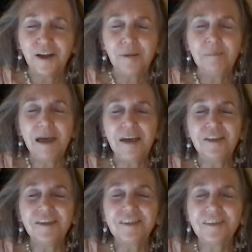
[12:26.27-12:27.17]
May
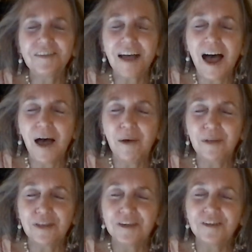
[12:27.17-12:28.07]
the
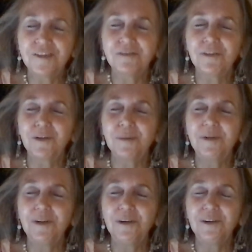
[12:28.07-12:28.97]
south, this full
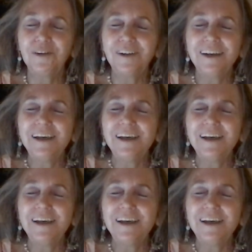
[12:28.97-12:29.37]
moon,